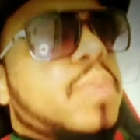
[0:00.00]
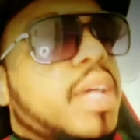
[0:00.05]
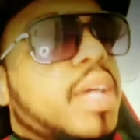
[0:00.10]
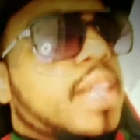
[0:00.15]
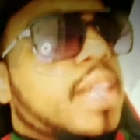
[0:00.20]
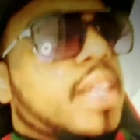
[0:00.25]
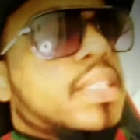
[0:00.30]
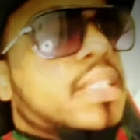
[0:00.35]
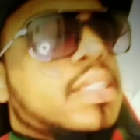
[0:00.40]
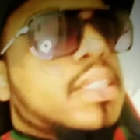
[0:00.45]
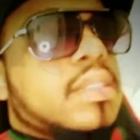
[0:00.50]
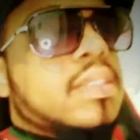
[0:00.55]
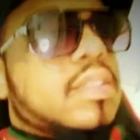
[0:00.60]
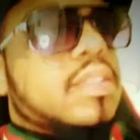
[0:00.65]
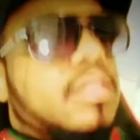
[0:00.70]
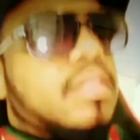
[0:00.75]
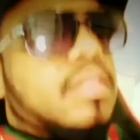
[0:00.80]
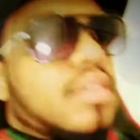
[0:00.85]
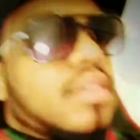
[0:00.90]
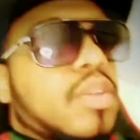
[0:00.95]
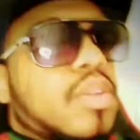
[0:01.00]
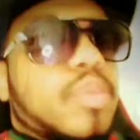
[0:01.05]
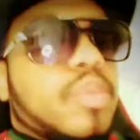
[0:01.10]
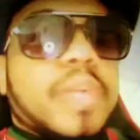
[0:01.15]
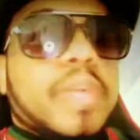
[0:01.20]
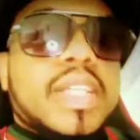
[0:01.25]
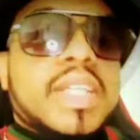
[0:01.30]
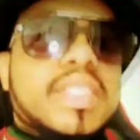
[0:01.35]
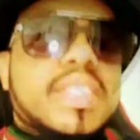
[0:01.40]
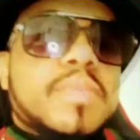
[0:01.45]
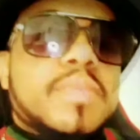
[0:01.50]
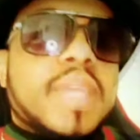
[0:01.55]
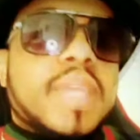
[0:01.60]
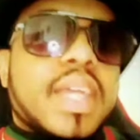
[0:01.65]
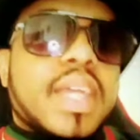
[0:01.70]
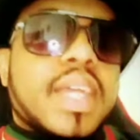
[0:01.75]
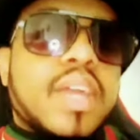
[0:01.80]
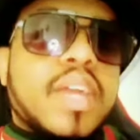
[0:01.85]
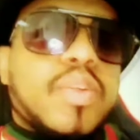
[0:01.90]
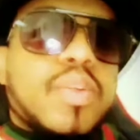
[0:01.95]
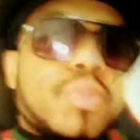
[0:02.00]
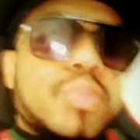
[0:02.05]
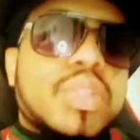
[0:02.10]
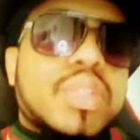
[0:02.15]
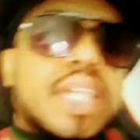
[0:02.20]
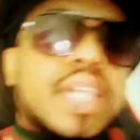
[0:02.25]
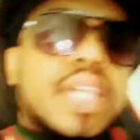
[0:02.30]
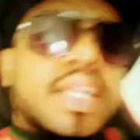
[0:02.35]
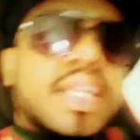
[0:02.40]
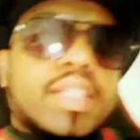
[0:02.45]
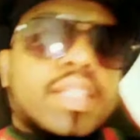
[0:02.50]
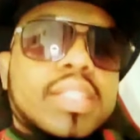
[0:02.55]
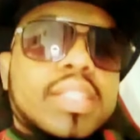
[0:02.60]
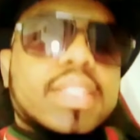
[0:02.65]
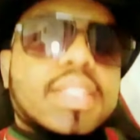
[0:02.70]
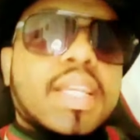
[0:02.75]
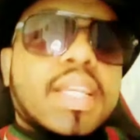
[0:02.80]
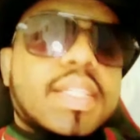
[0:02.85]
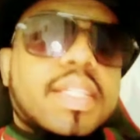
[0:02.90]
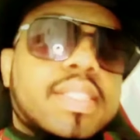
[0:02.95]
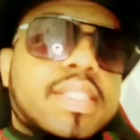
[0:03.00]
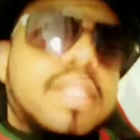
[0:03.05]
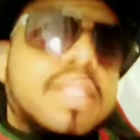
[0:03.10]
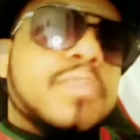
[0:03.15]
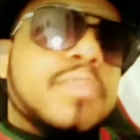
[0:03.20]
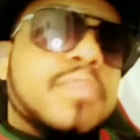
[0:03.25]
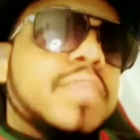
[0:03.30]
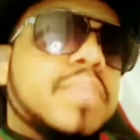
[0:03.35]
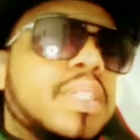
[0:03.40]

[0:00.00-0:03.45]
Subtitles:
le principe derrière le Modéani, it's simply to